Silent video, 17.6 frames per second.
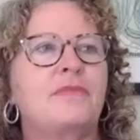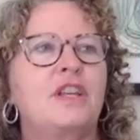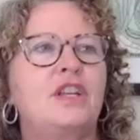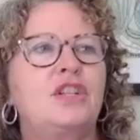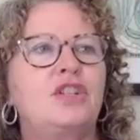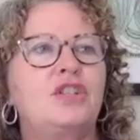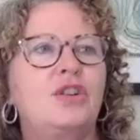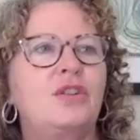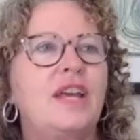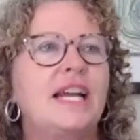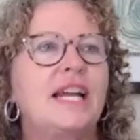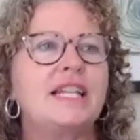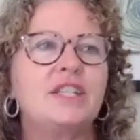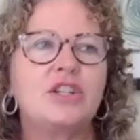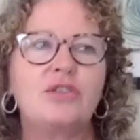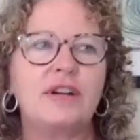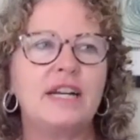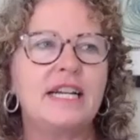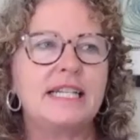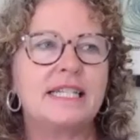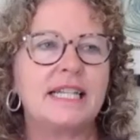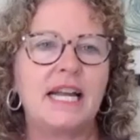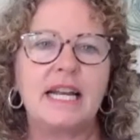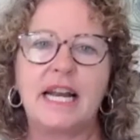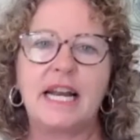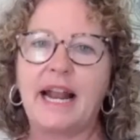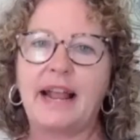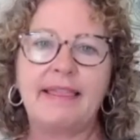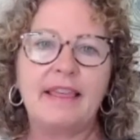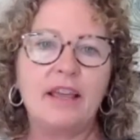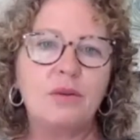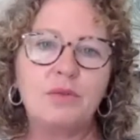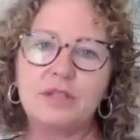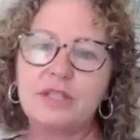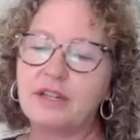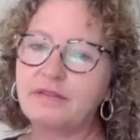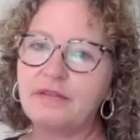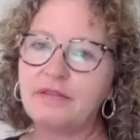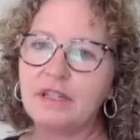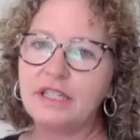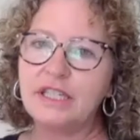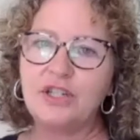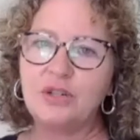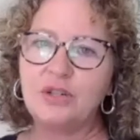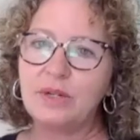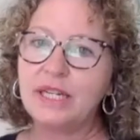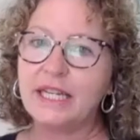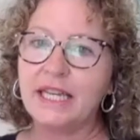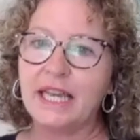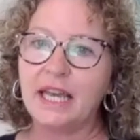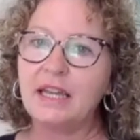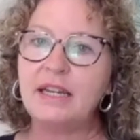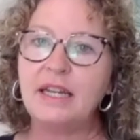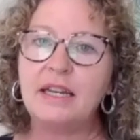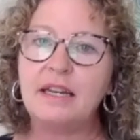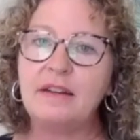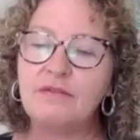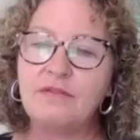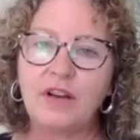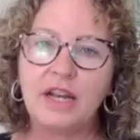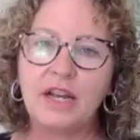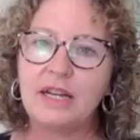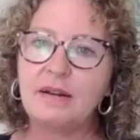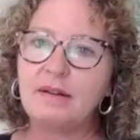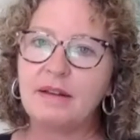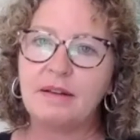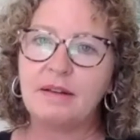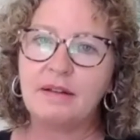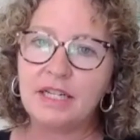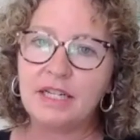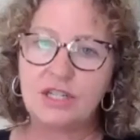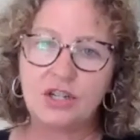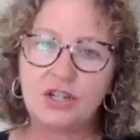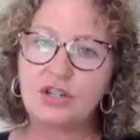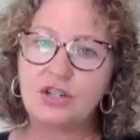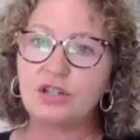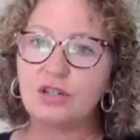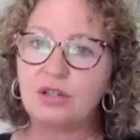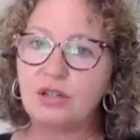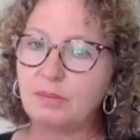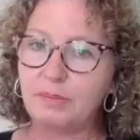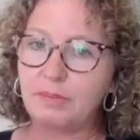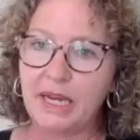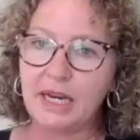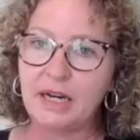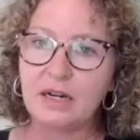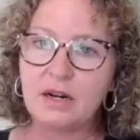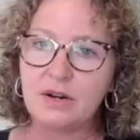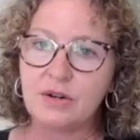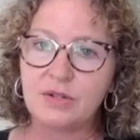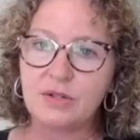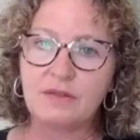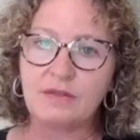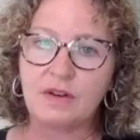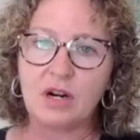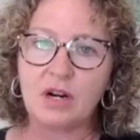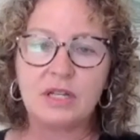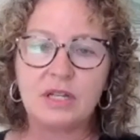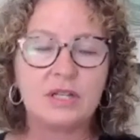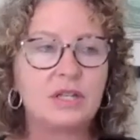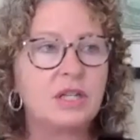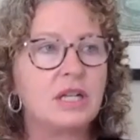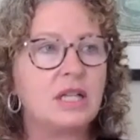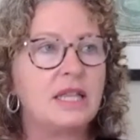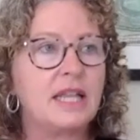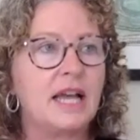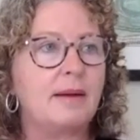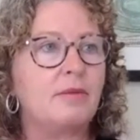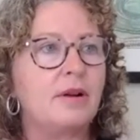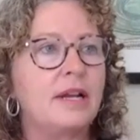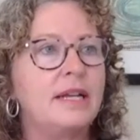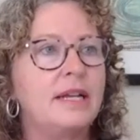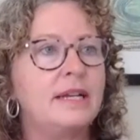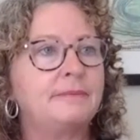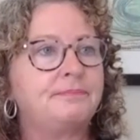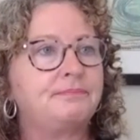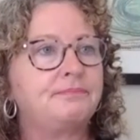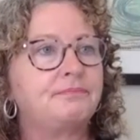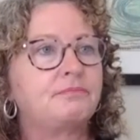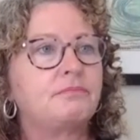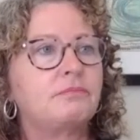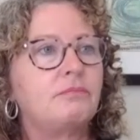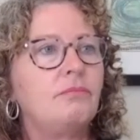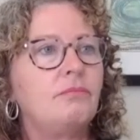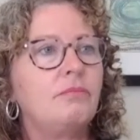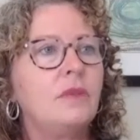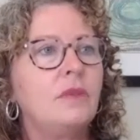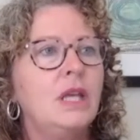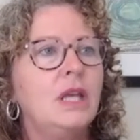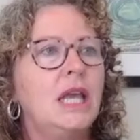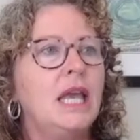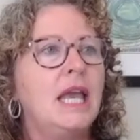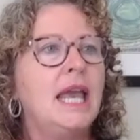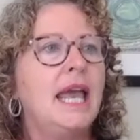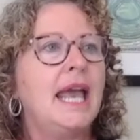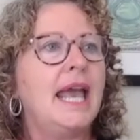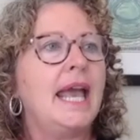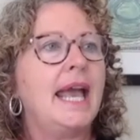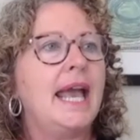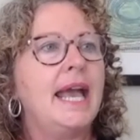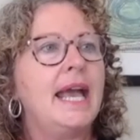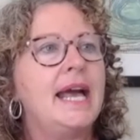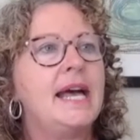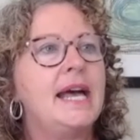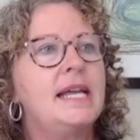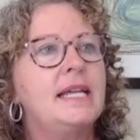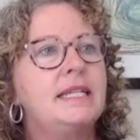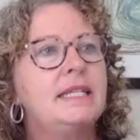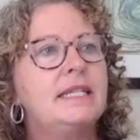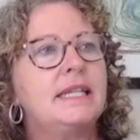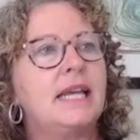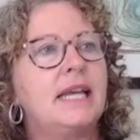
So that's a great sign, and I think we'll definitely do it again and invite additional pairs of artists to collaborate. And